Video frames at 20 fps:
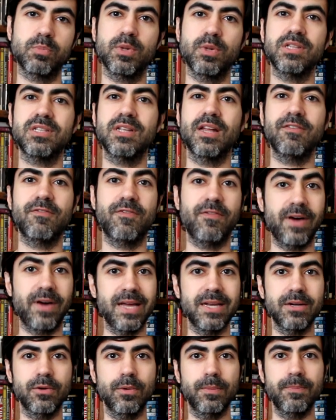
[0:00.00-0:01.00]
plus that
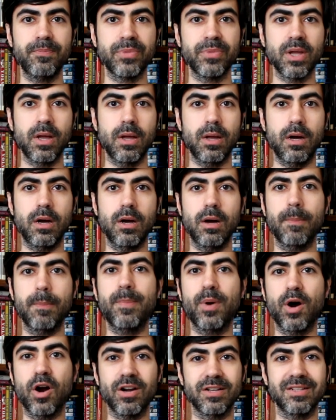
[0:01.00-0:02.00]
final
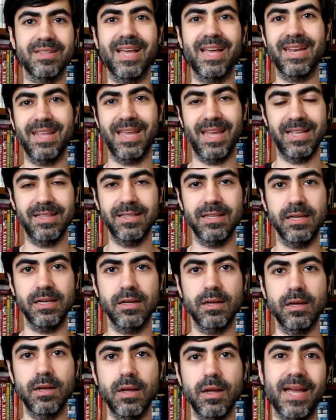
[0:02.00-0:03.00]
part, that
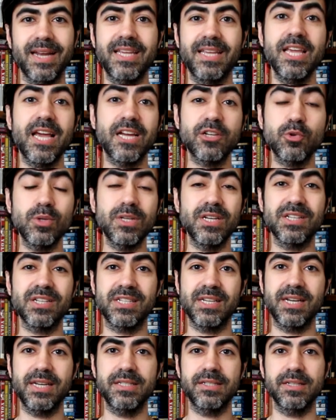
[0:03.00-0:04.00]
ending, and he actually
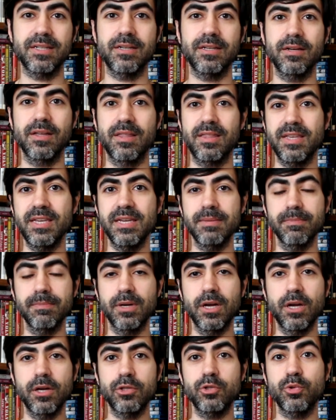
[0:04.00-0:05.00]
assigned a theme
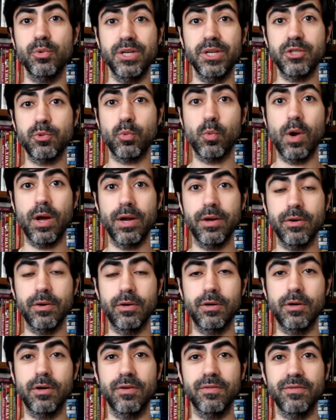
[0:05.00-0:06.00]
to each one
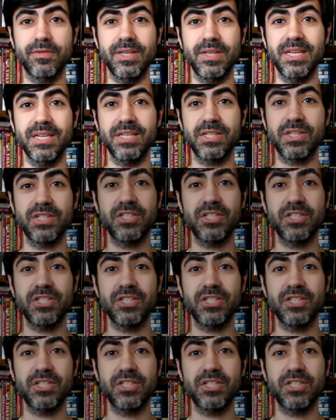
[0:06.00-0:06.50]
of these